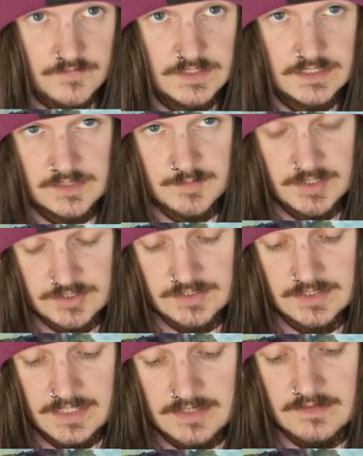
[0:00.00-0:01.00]
off this,
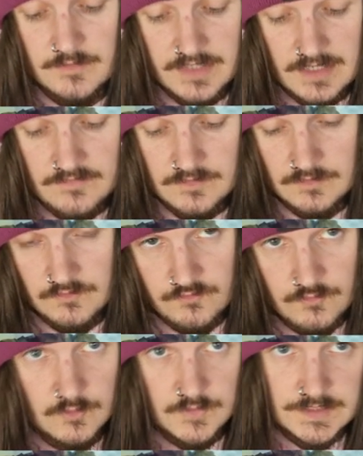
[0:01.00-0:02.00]
especially now that we have a lot of
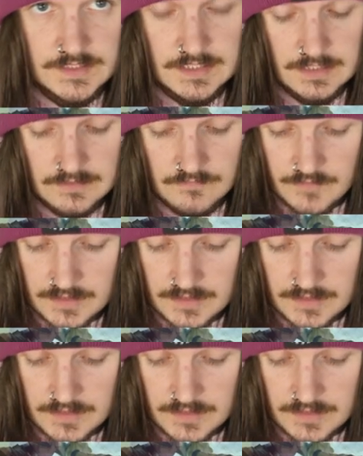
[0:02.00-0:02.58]
draw discard